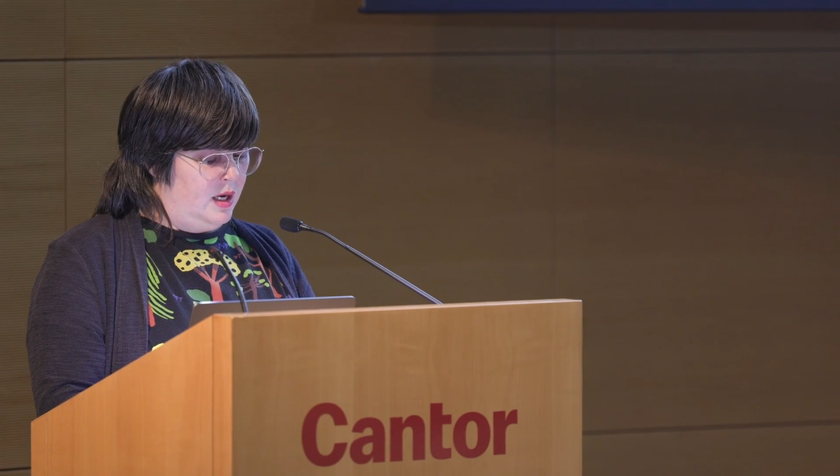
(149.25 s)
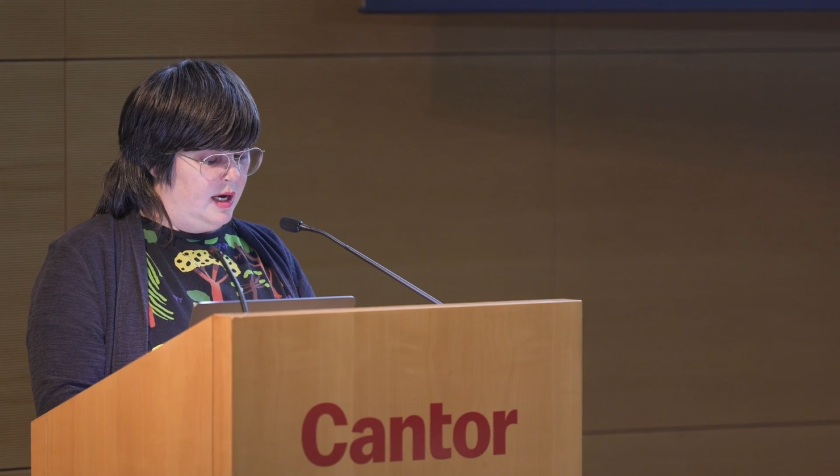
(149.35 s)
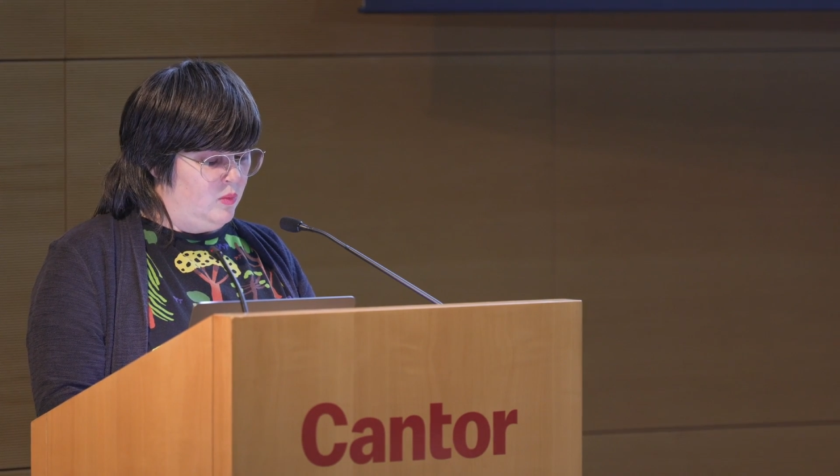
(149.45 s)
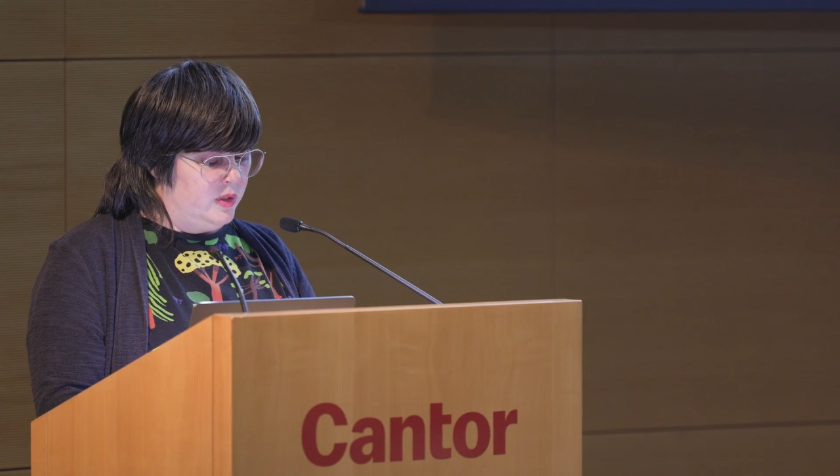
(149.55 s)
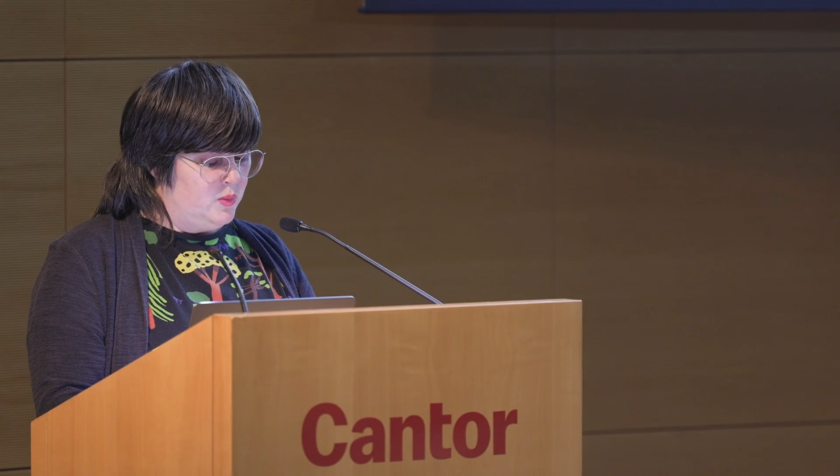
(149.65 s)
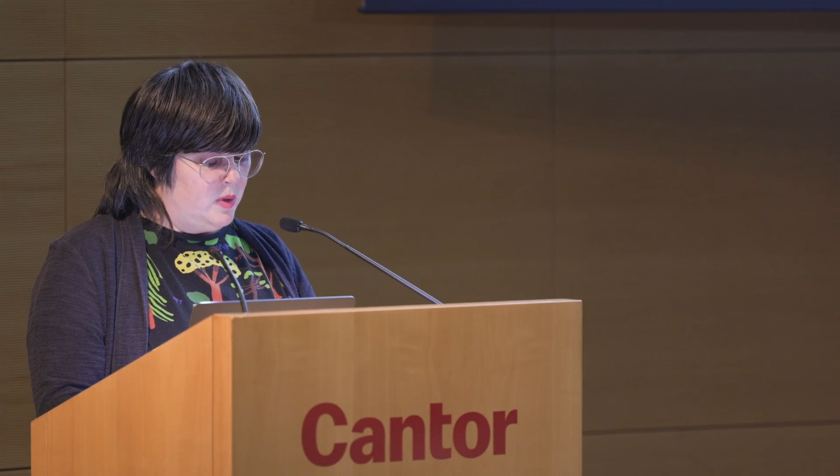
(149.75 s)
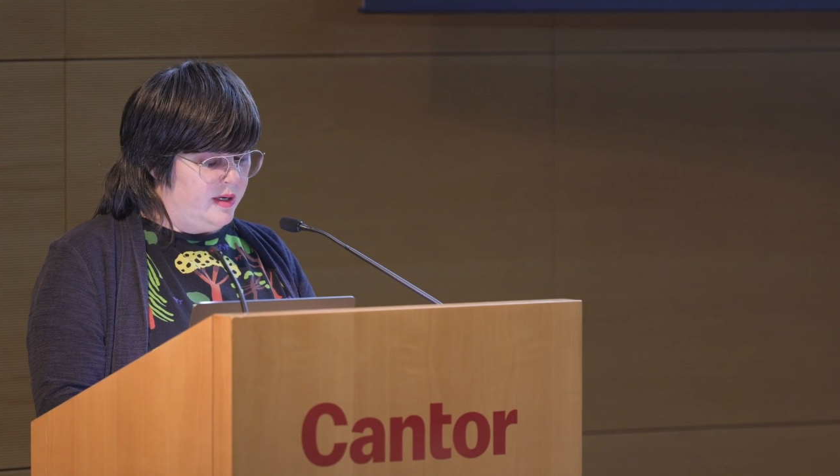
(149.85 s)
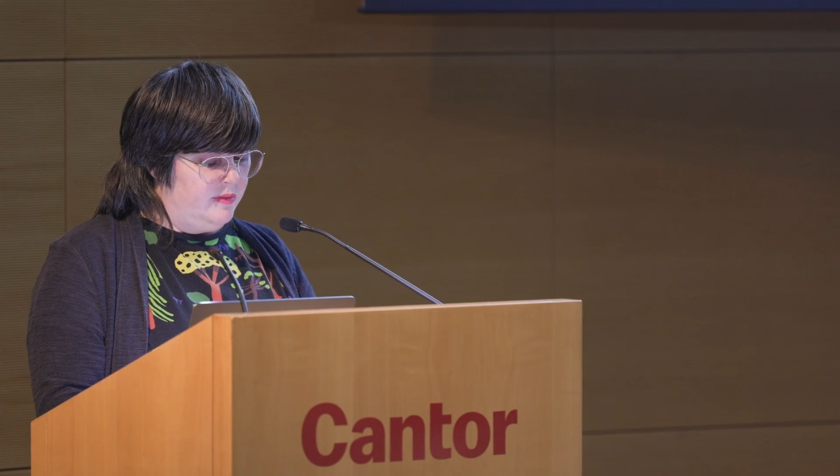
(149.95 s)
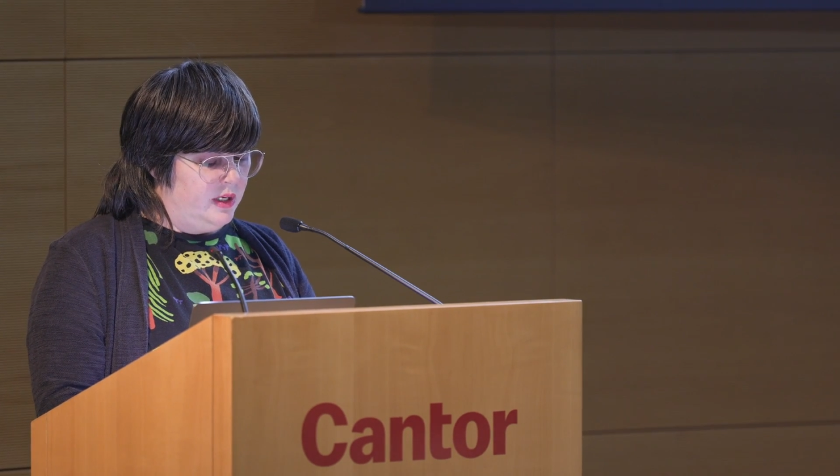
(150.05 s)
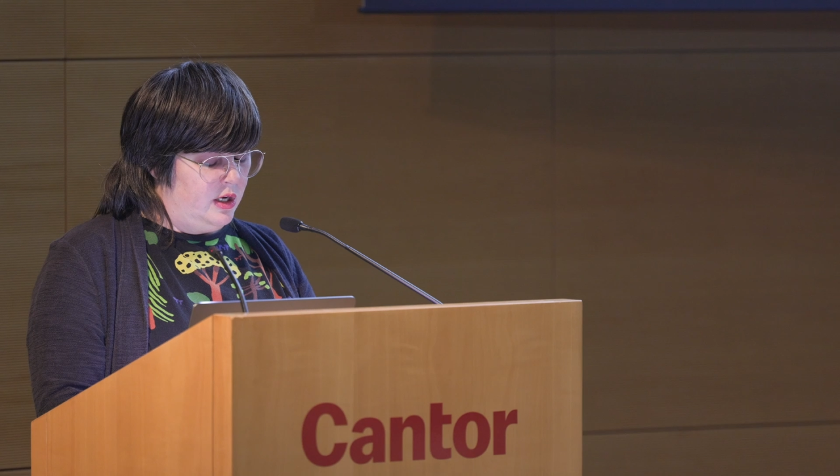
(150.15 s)
and was one
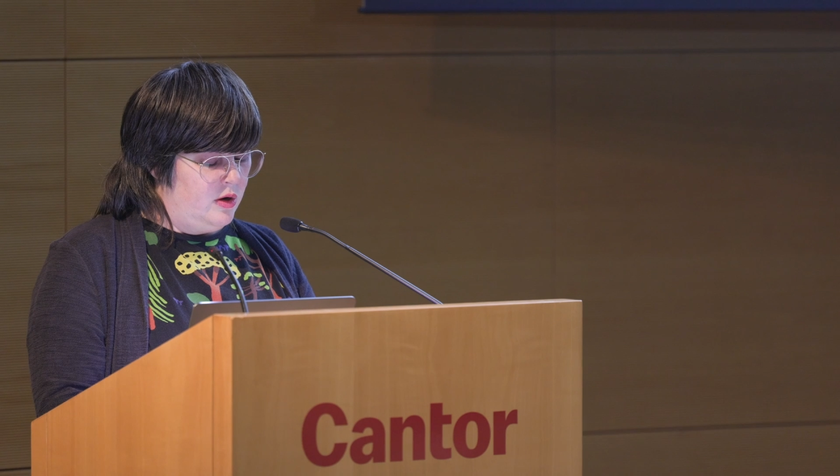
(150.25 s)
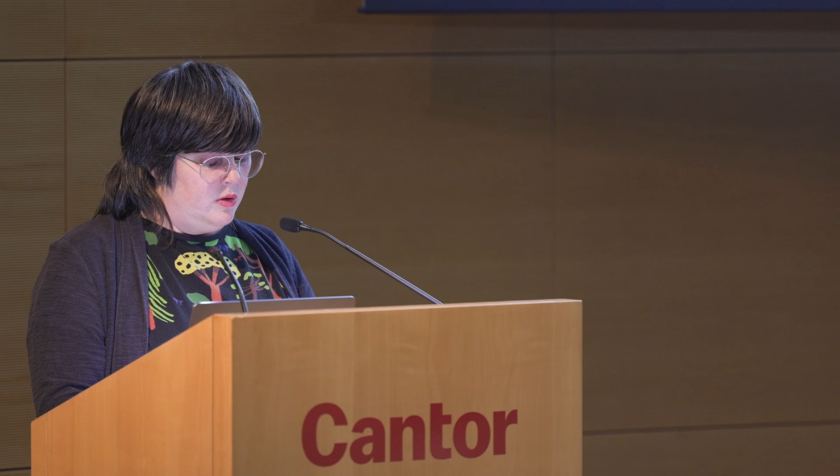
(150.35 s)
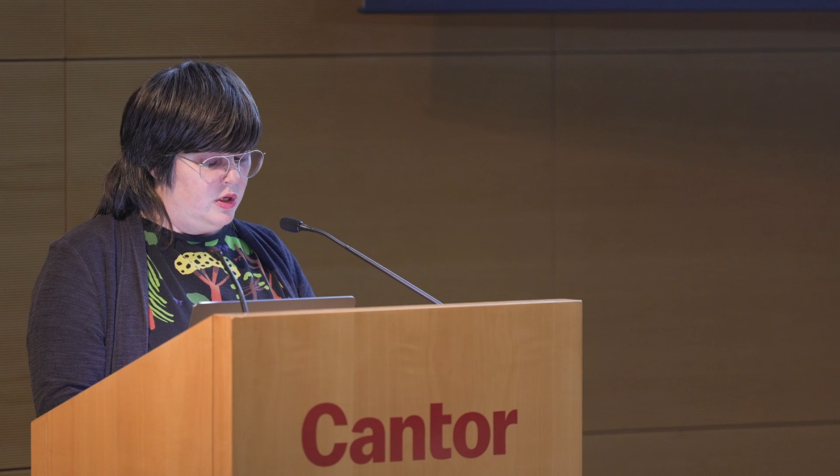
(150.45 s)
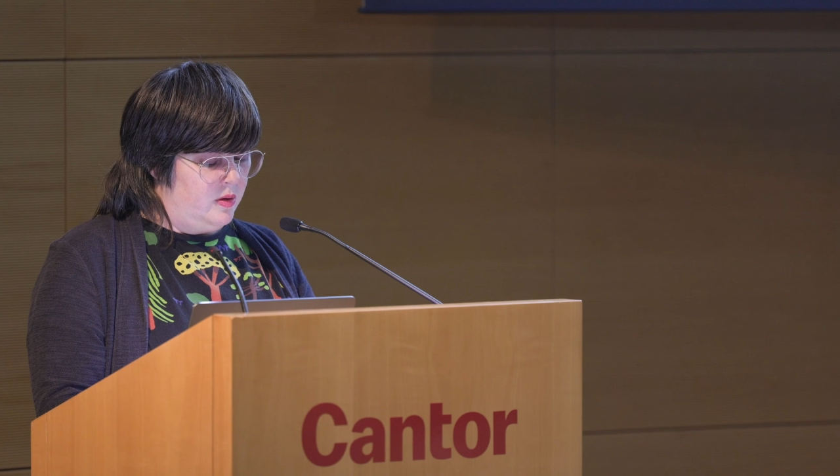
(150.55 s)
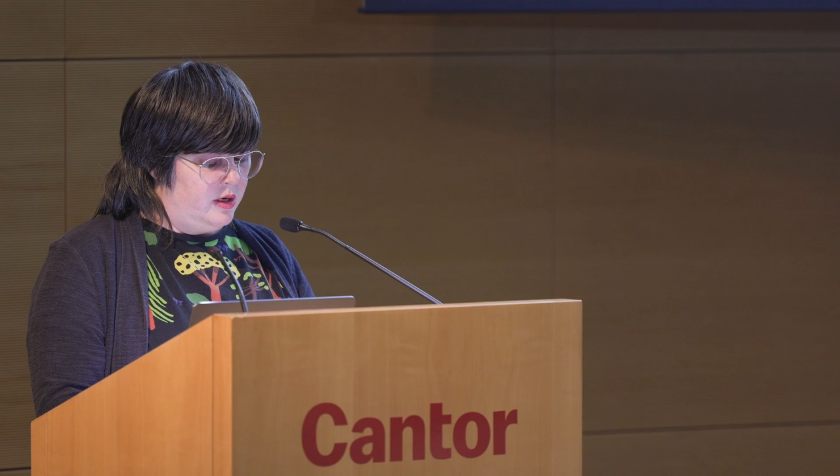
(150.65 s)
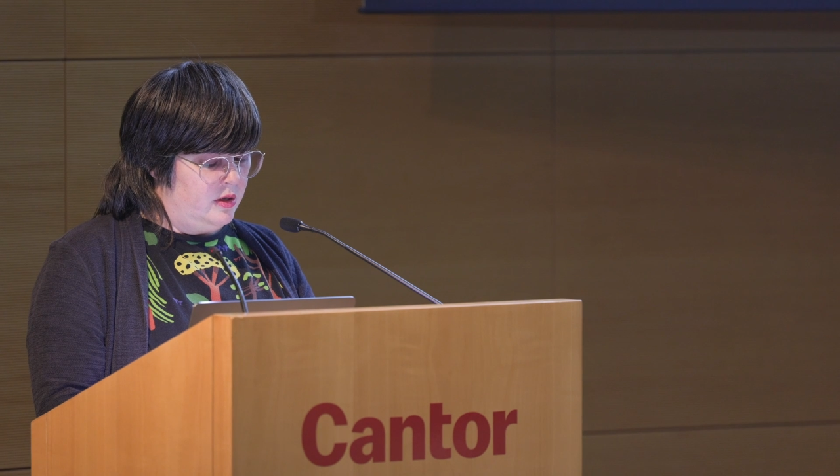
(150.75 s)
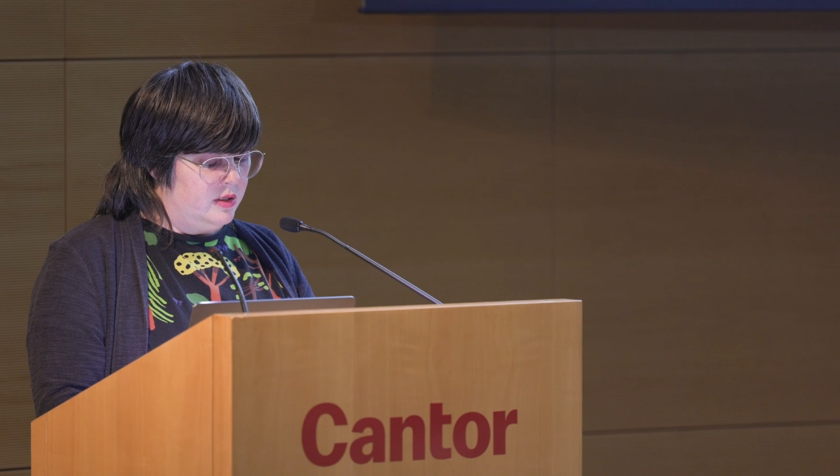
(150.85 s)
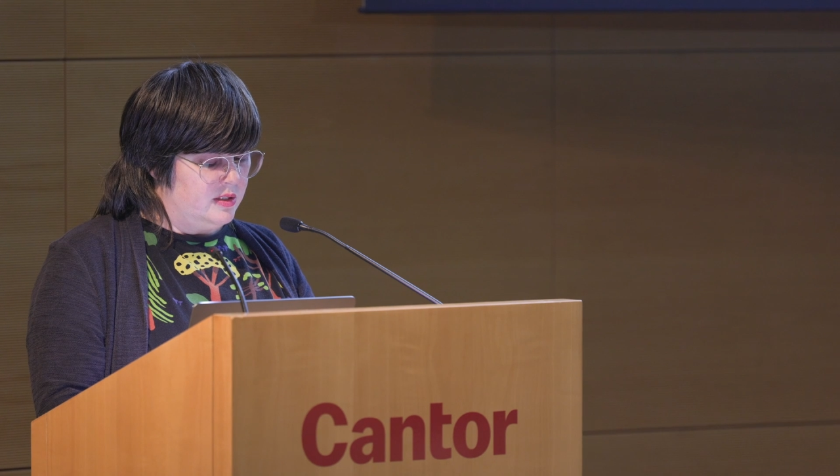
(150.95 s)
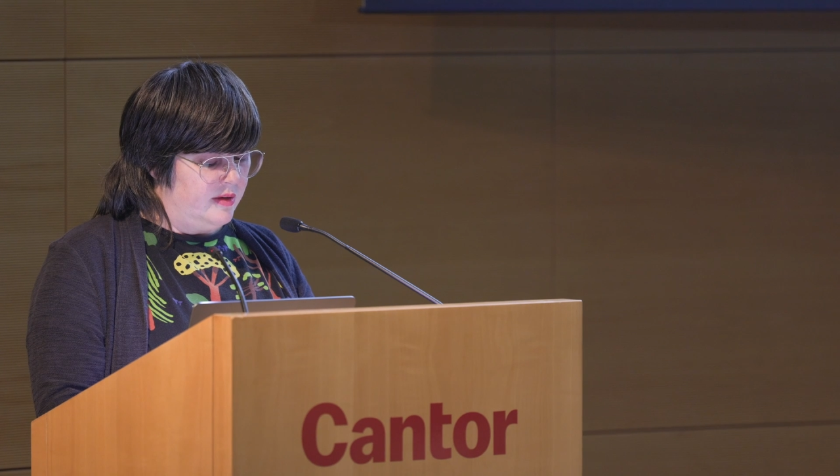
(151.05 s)
of the co-curators